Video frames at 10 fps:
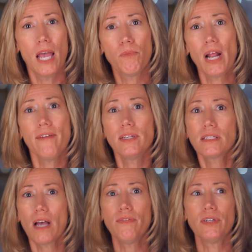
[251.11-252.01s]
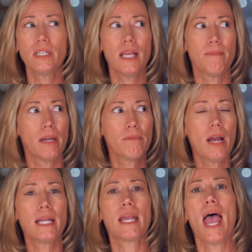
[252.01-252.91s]
and what I've discovered is that my
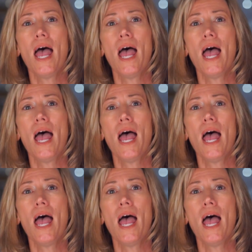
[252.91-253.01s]
writing